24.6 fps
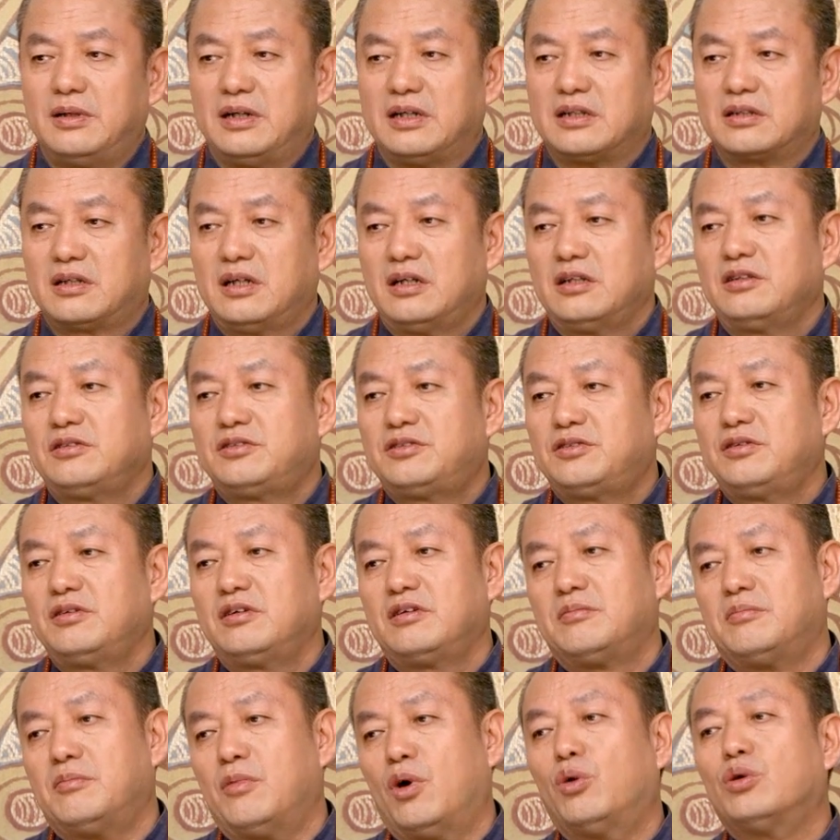He just
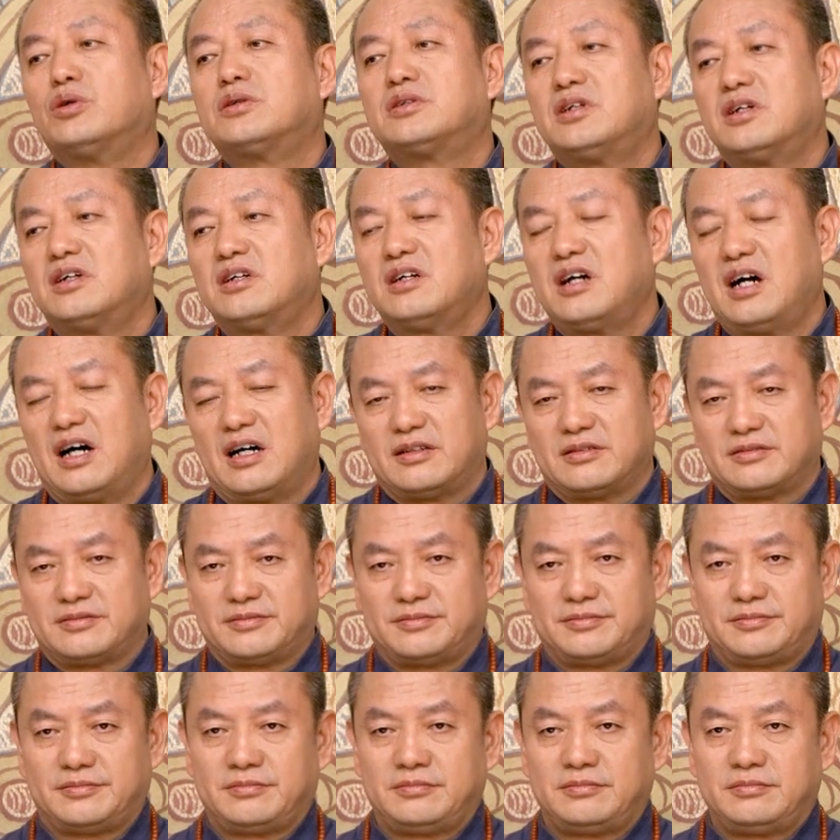needed to survive.